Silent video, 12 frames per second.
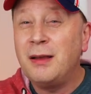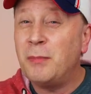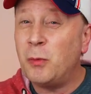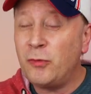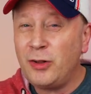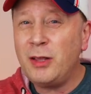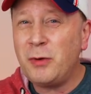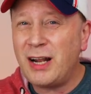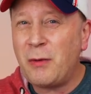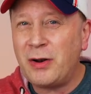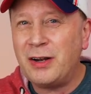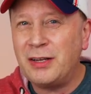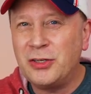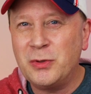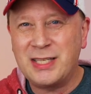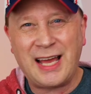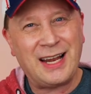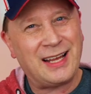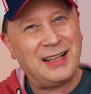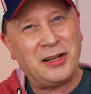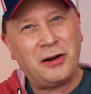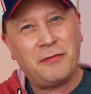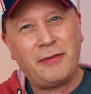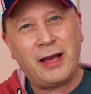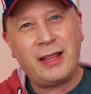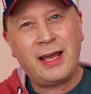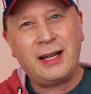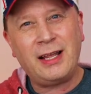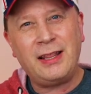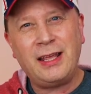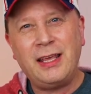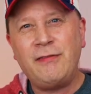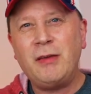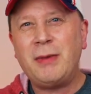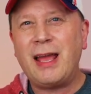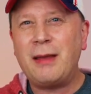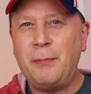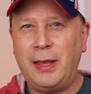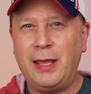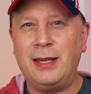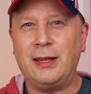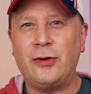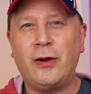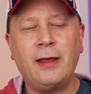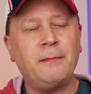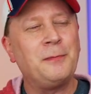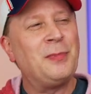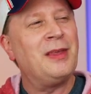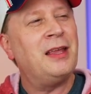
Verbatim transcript: but really what I wanted to do is kind of clarify that and then give you my opinion, all right?